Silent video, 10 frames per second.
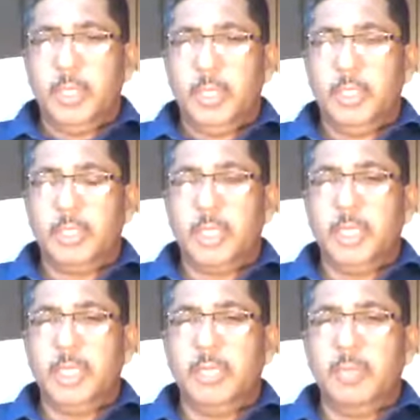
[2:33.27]
is
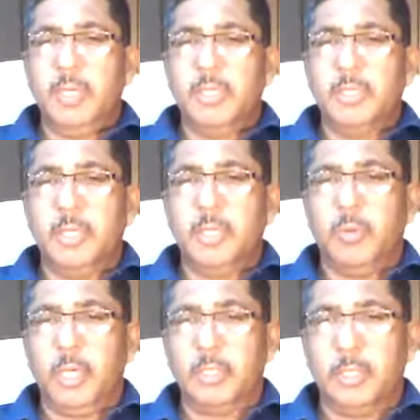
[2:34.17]
getting immersed in the
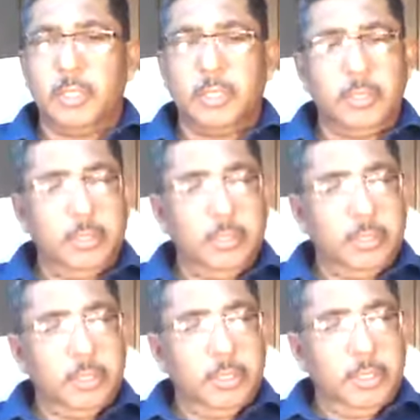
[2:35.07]
water
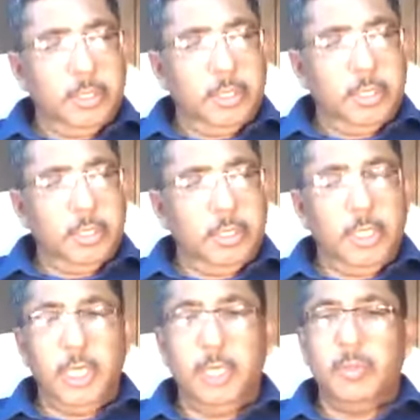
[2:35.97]
in the
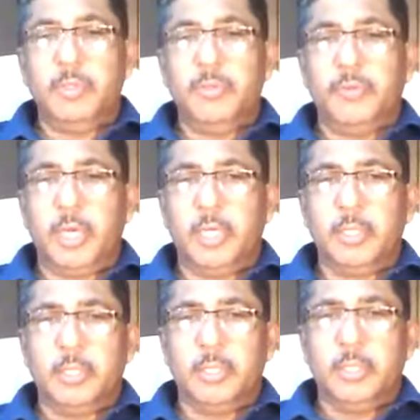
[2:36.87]
name of the
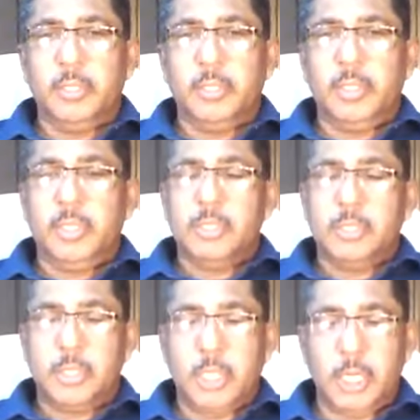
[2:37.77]
Father,
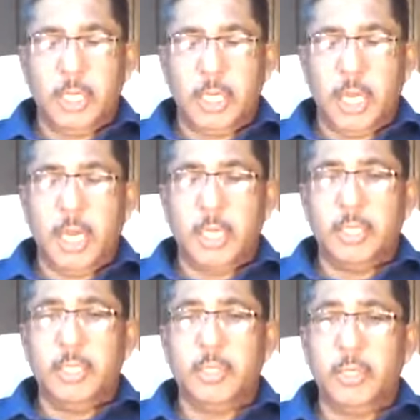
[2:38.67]
Son, and
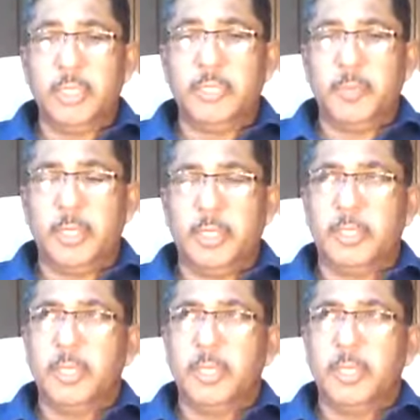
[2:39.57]
the Holy Spirit,